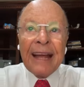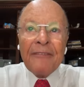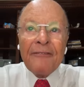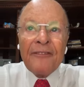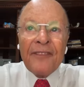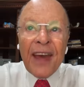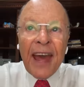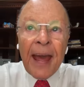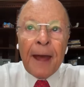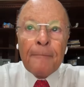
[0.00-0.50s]

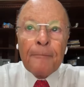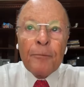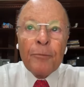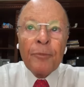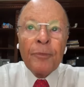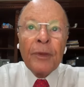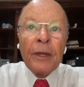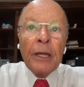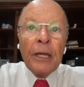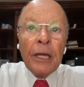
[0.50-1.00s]
is
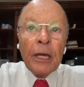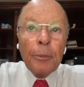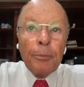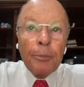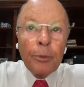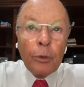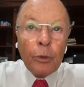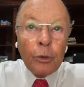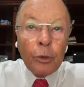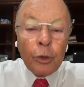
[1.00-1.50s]

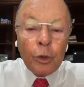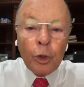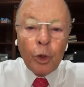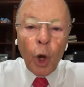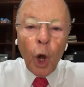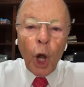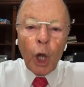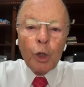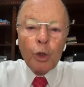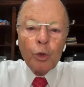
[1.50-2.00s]
fundamented upon
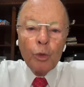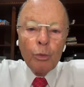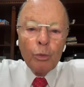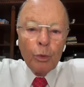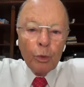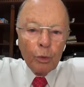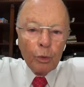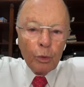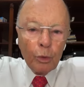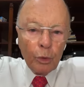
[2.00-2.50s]
this
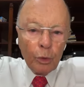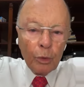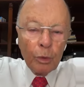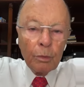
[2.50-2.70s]
faith.